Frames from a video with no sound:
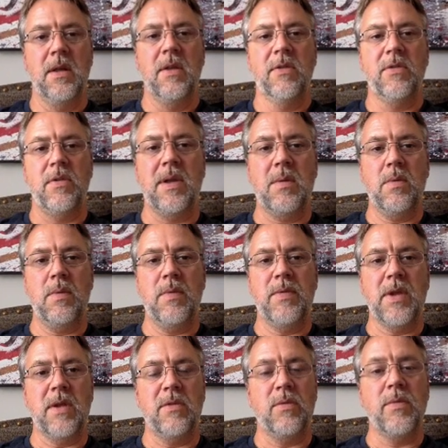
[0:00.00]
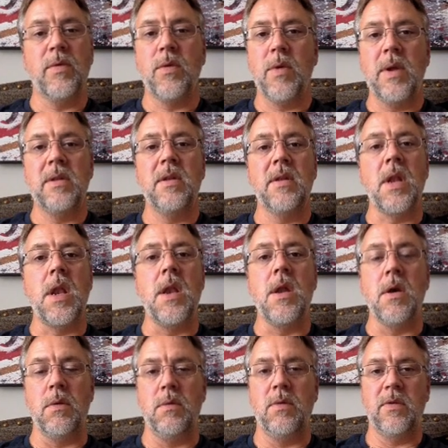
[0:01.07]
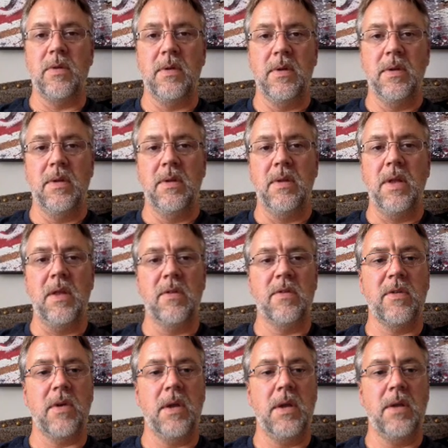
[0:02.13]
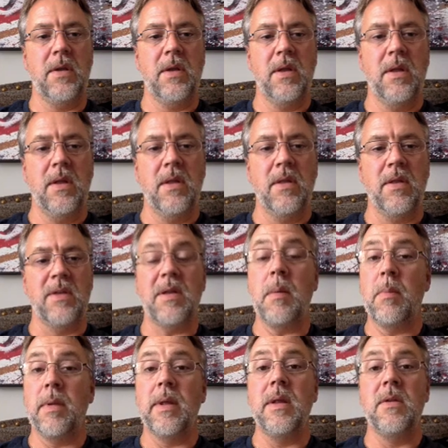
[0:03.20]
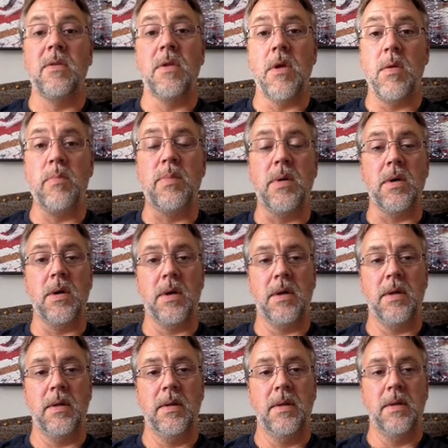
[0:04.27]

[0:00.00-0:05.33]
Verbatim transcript: So now what we've done is we've created the note inside the templates notebook.